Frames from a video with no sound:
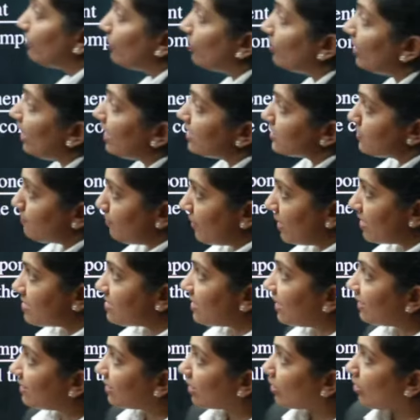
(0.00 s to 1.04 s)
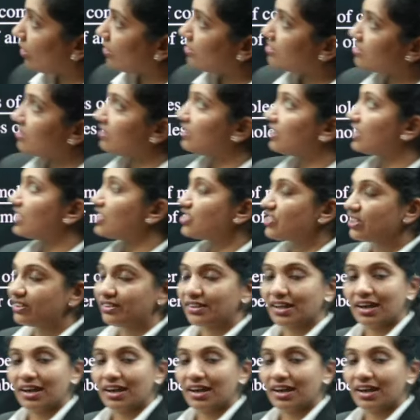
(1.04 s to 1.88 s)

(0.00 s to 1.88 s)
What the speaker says: for expressing the concentration,